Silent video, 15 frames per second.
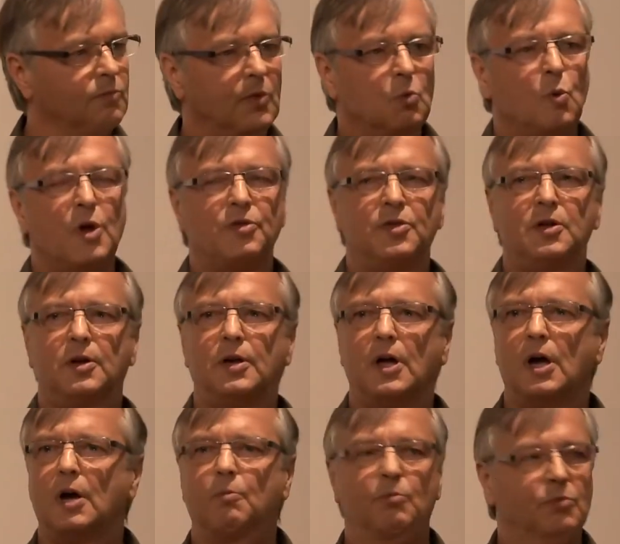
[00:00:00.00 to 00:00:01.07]
with
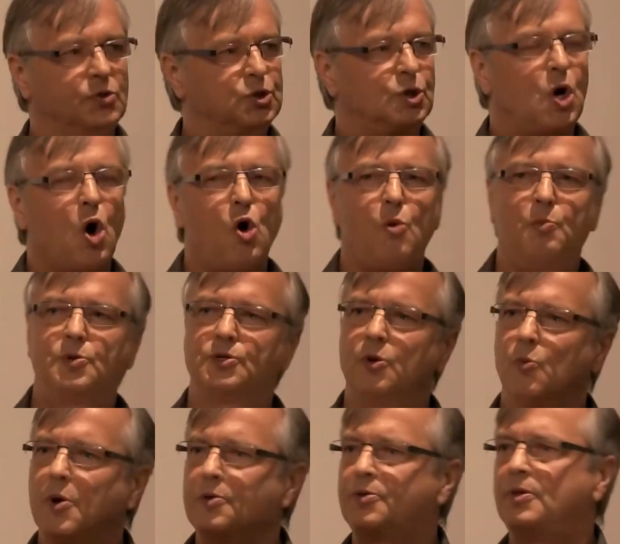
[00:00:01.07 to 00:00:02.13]
the scopes and
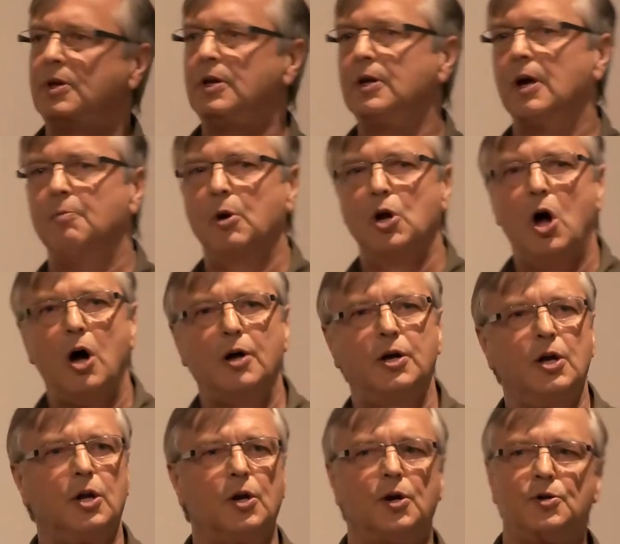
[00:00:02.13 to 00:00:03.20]
with the
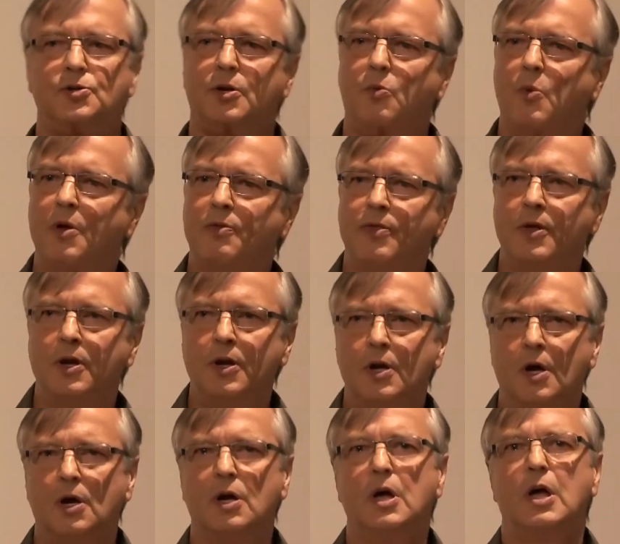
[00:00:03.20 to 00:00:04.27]
binoculars and with
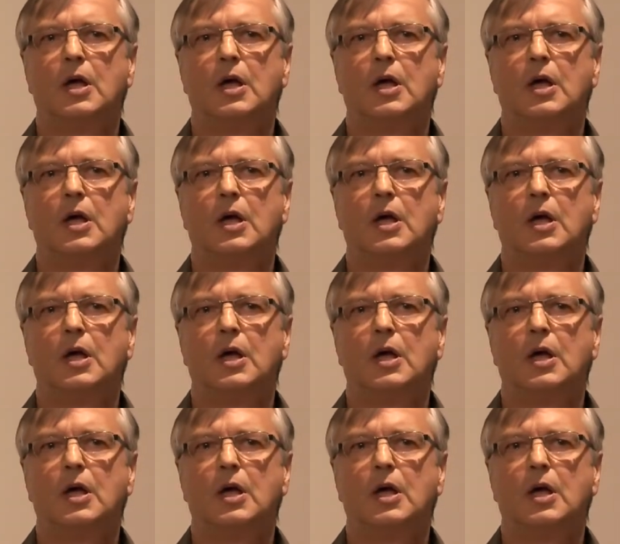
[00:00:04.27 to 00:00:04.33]
the